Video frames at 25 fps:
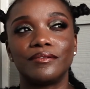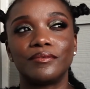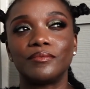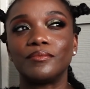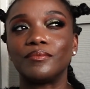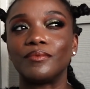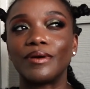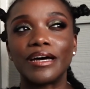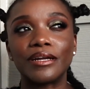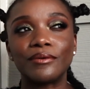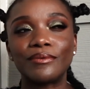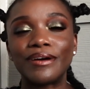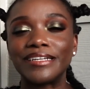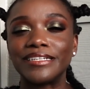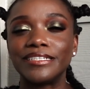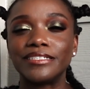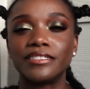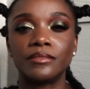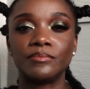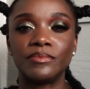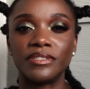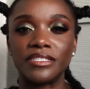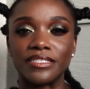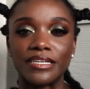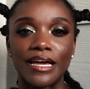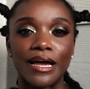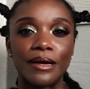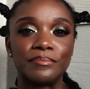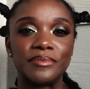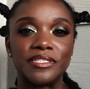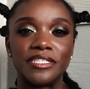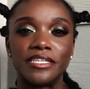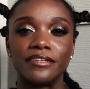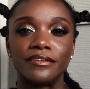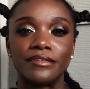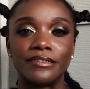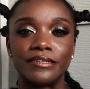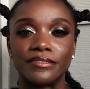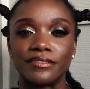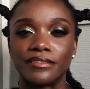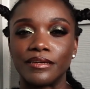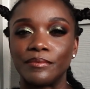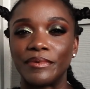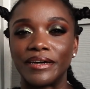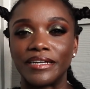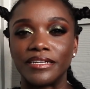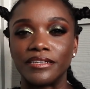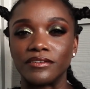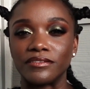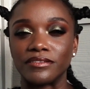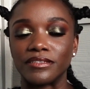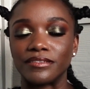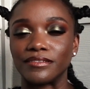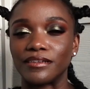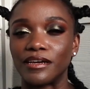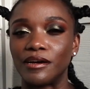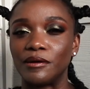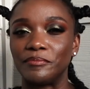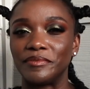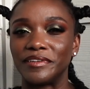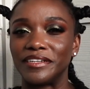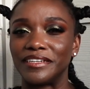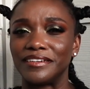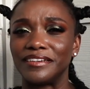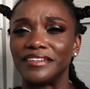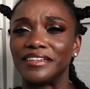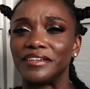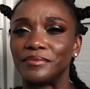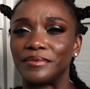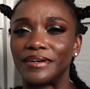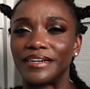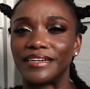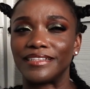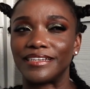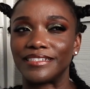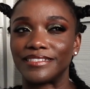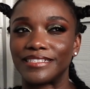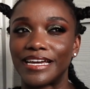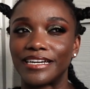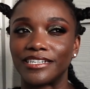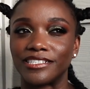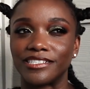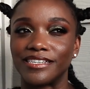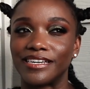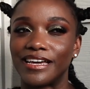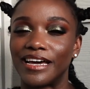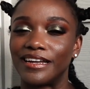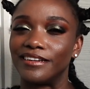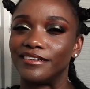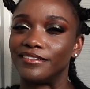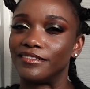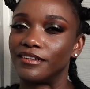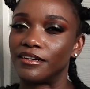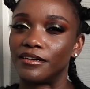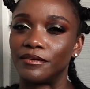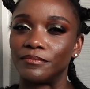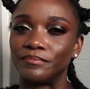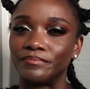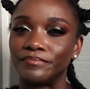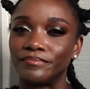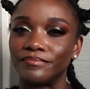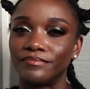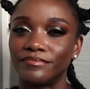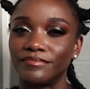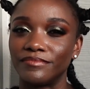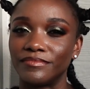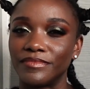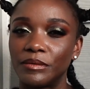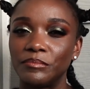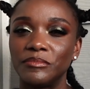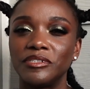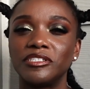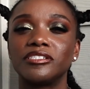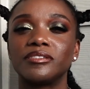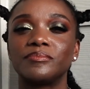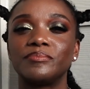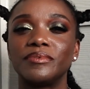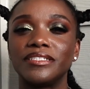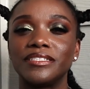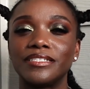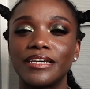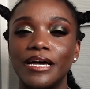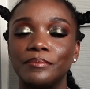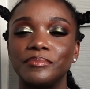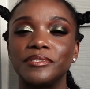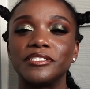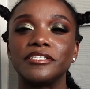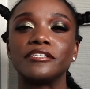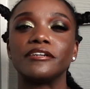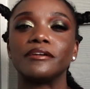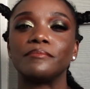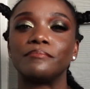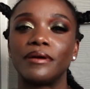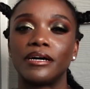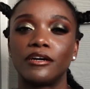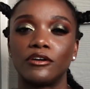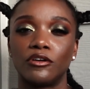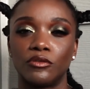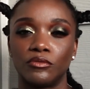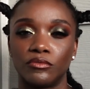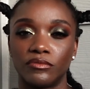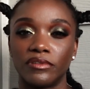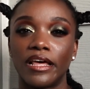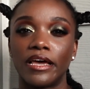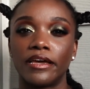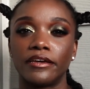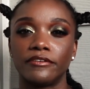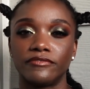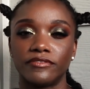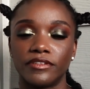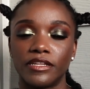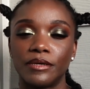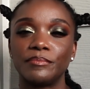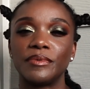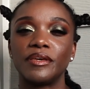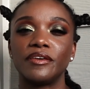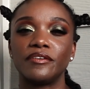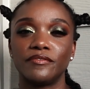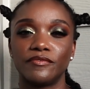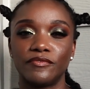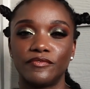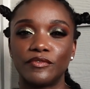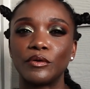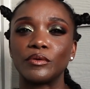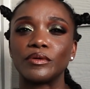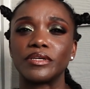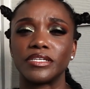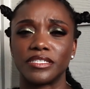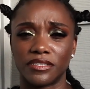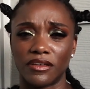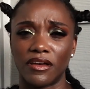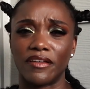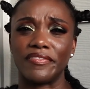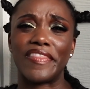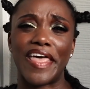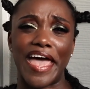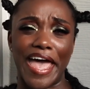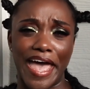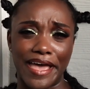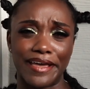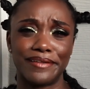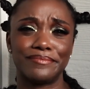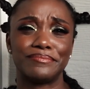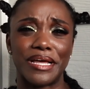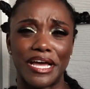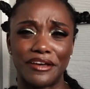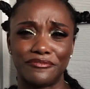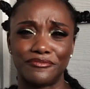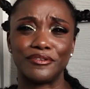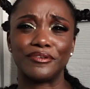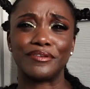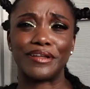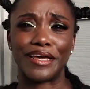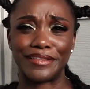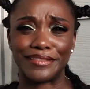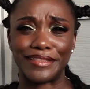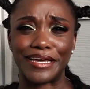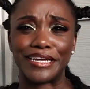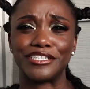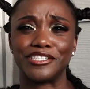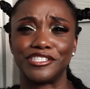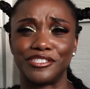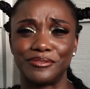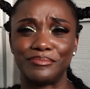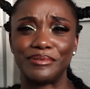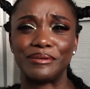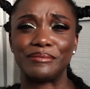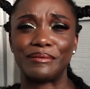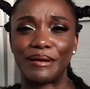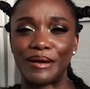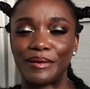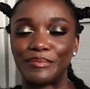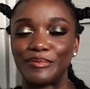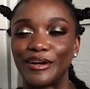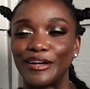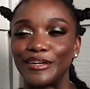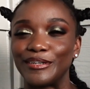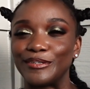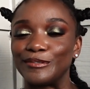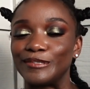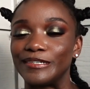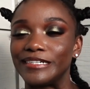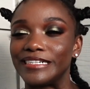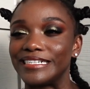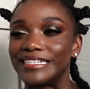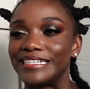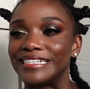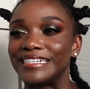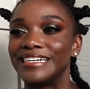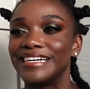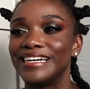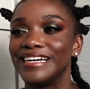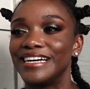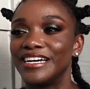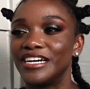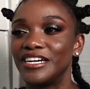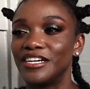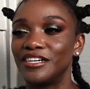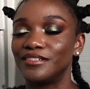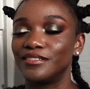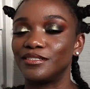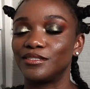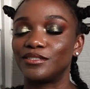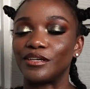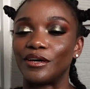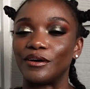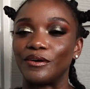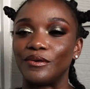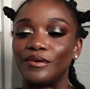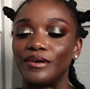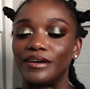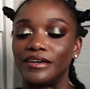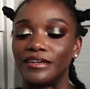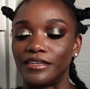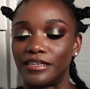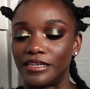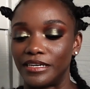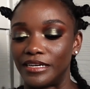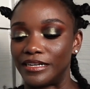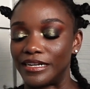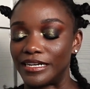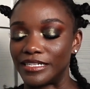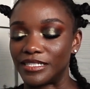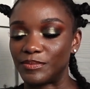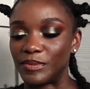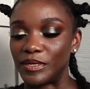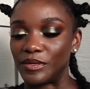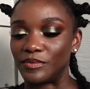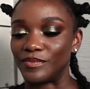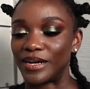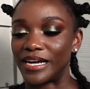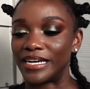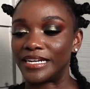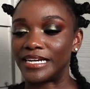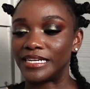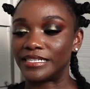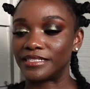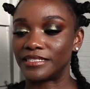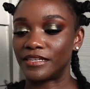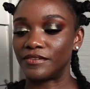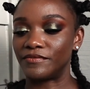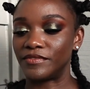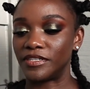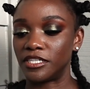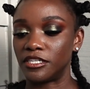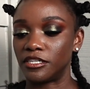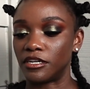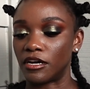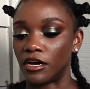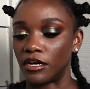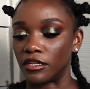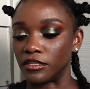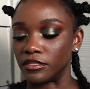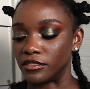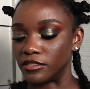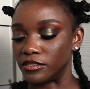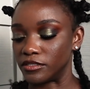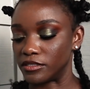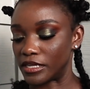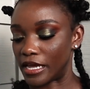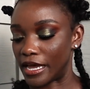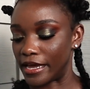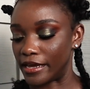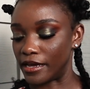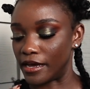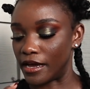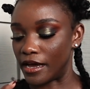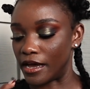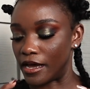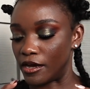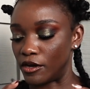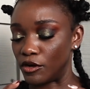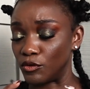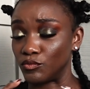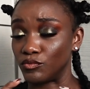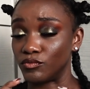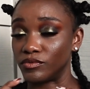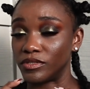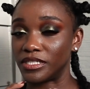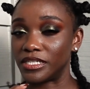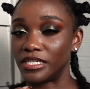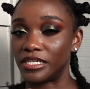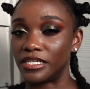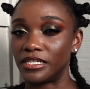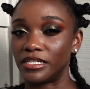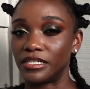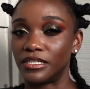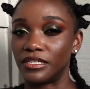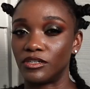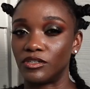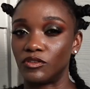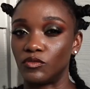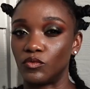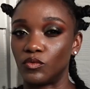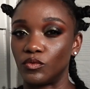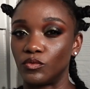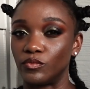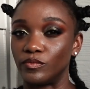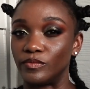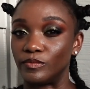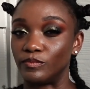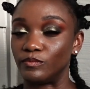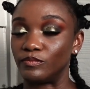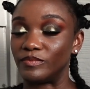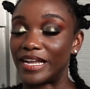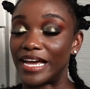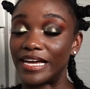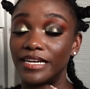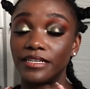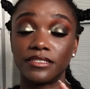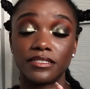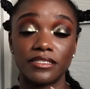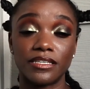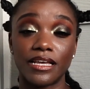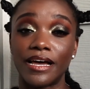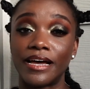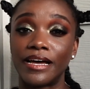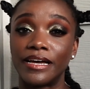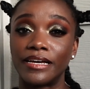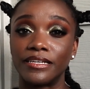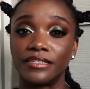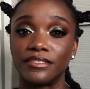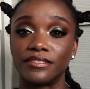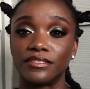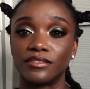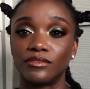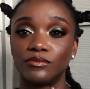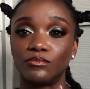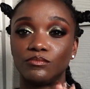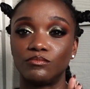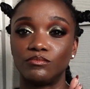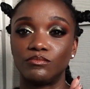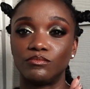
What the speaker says: why do I need to be top tier in somebody else's company anyway? That's actually kind of dumb. Let me just be top tier in my own life. Let me focus on that. I feel like that should be my priority. So again, I spent right at $70. I got a really nice size